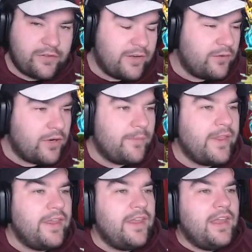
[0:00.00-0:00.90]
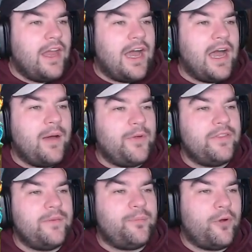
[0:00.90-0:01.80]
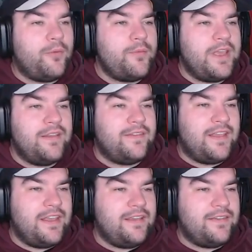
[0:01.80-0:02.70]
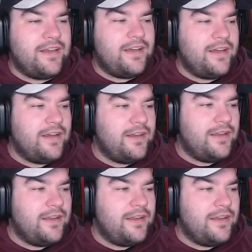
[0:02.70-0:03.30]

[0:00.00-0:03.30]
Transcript: alright. But the problem is in the